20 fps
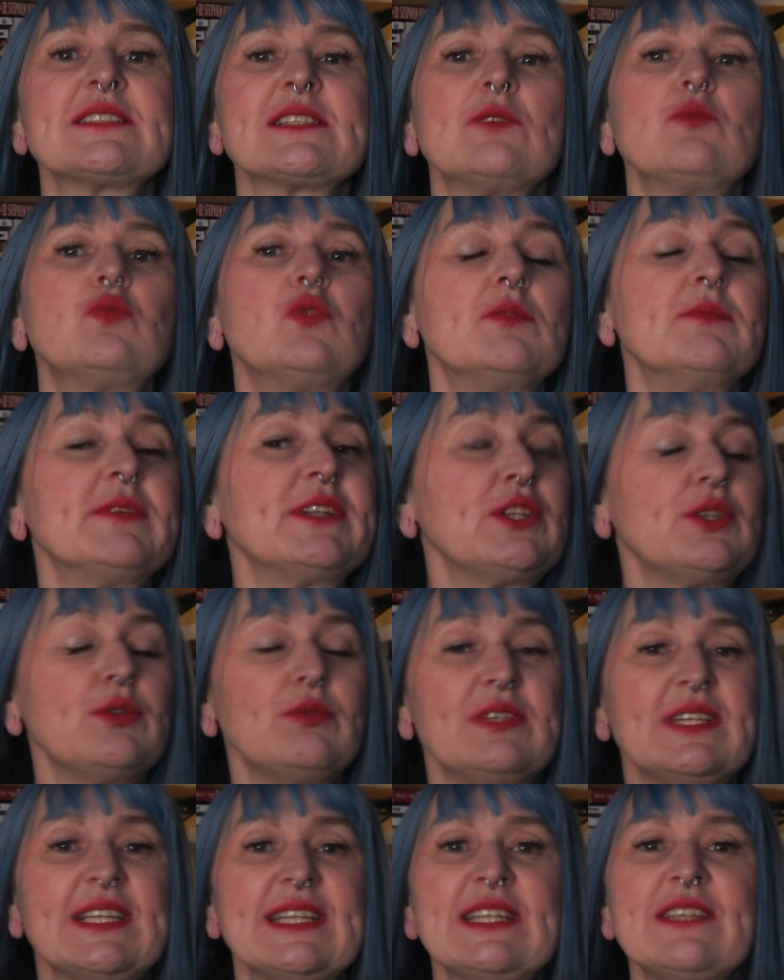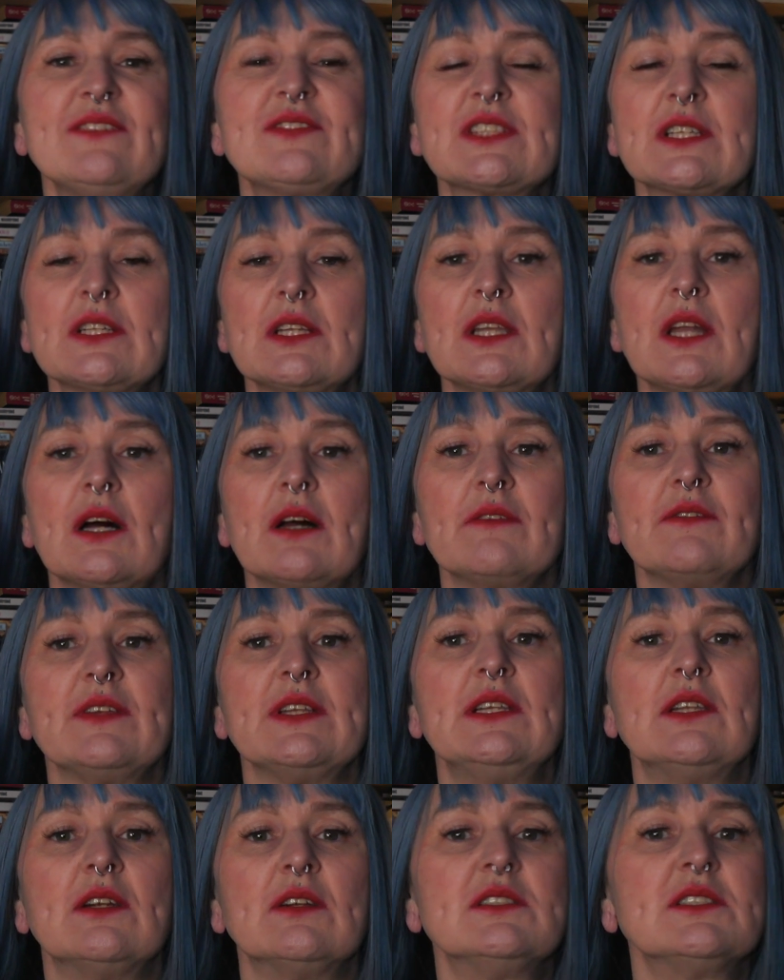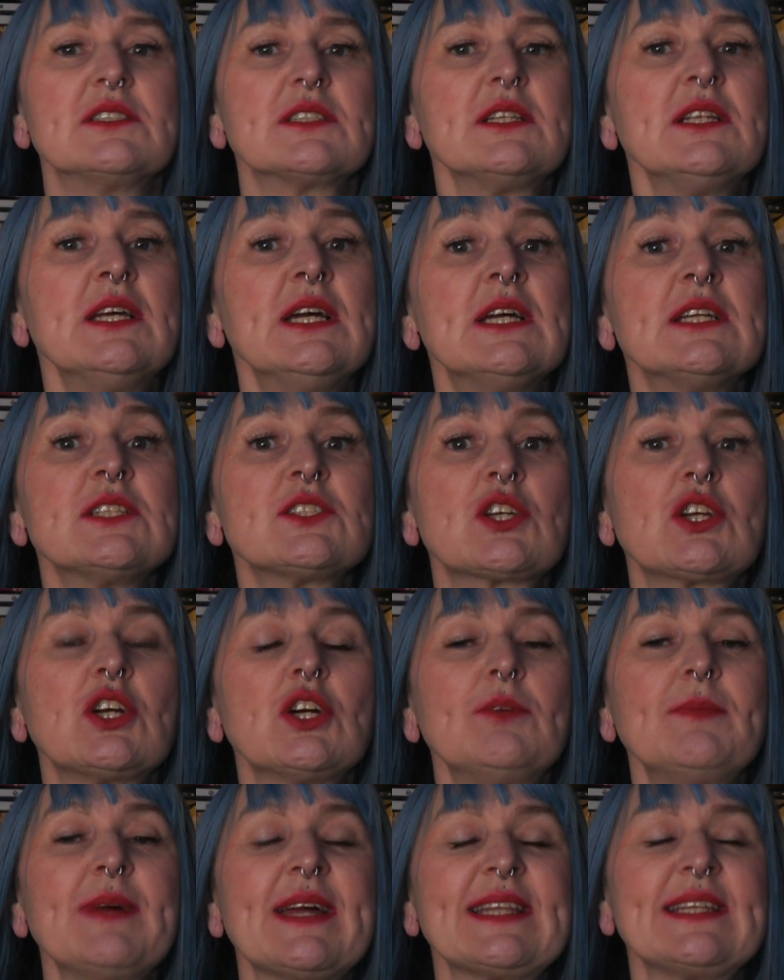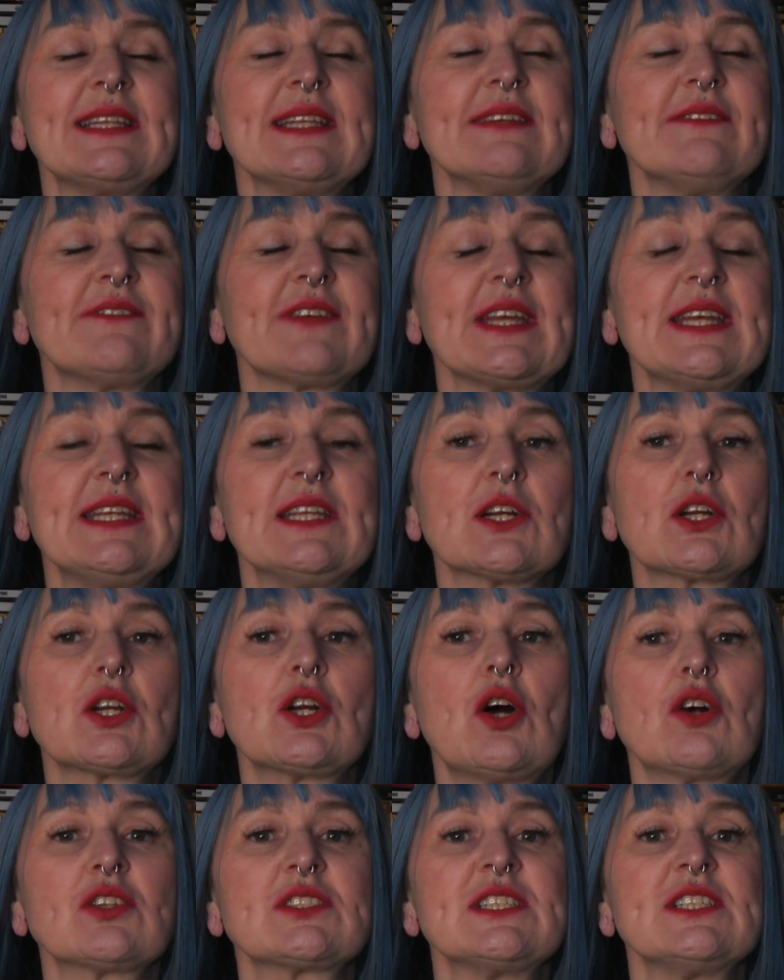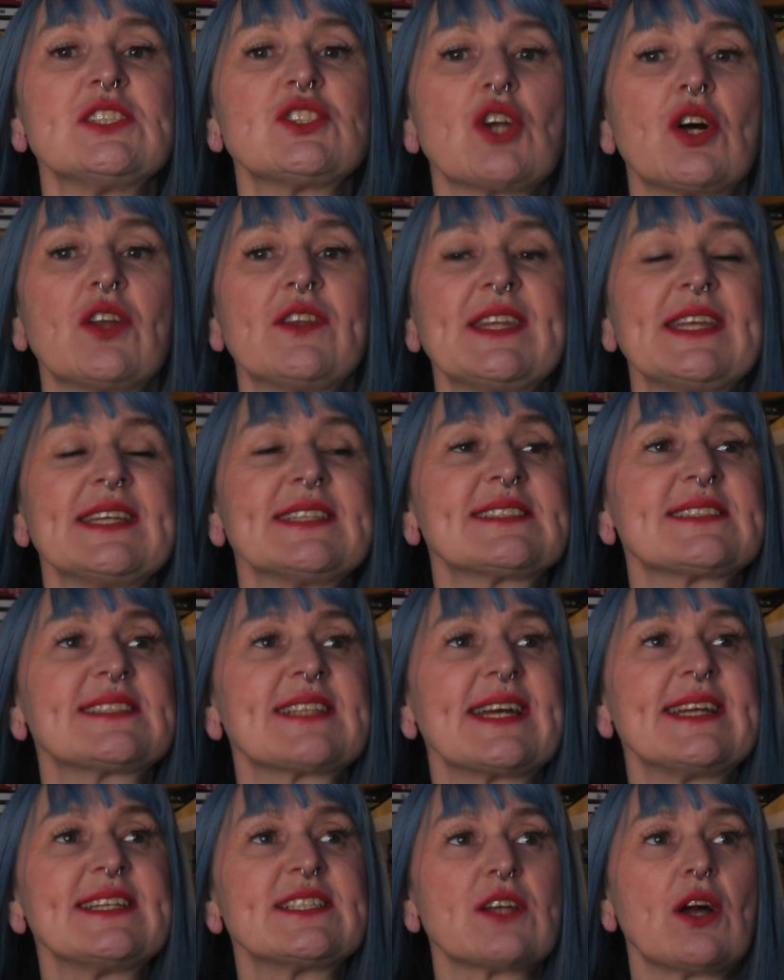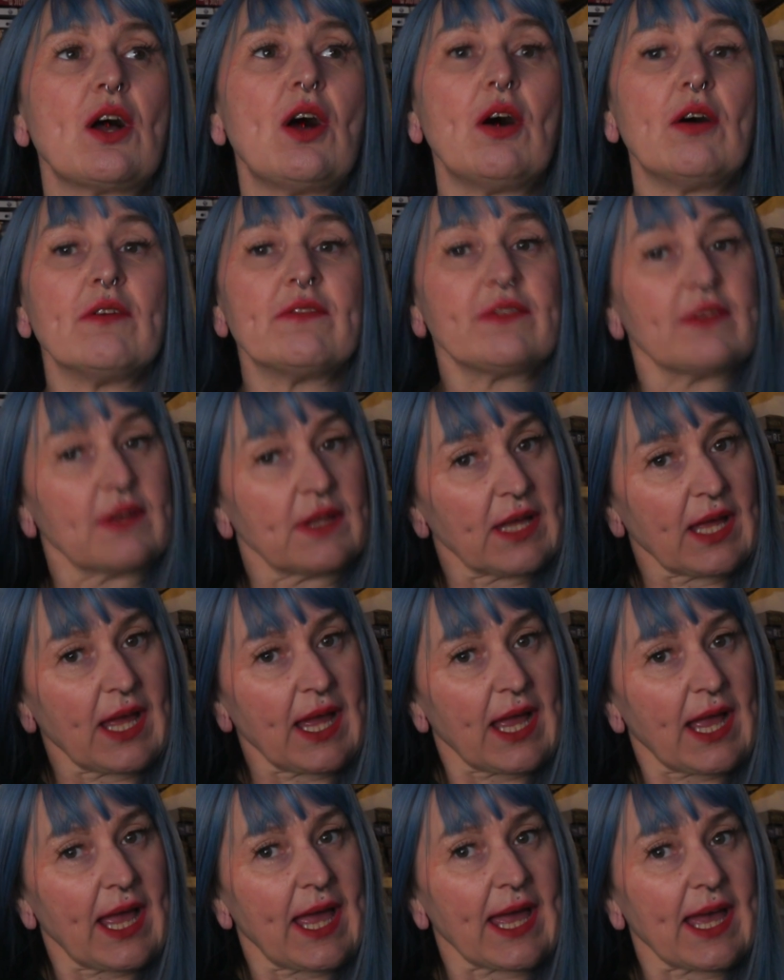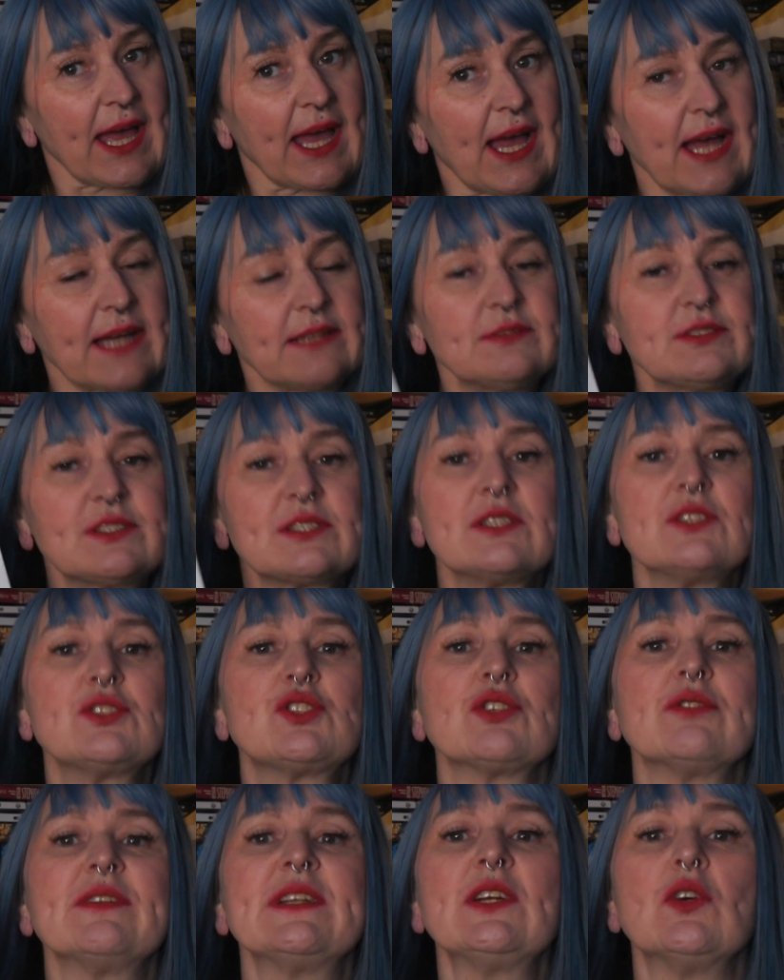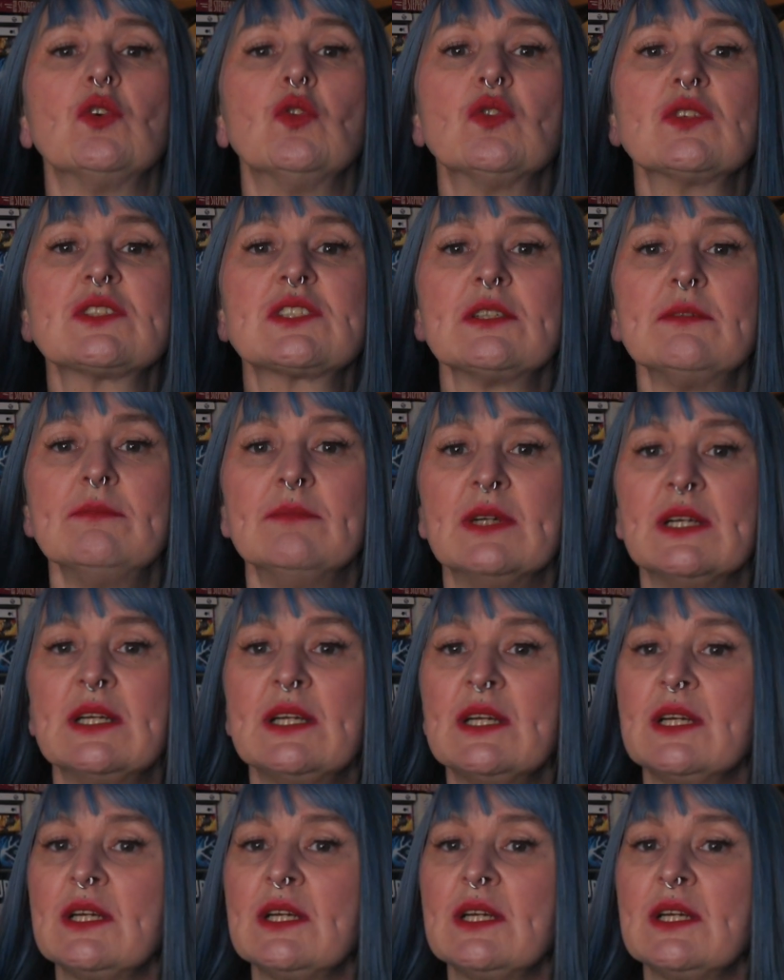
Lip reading: a woman who leaves her life in London to come and live in a cottage on the estate of Hare House during autumn.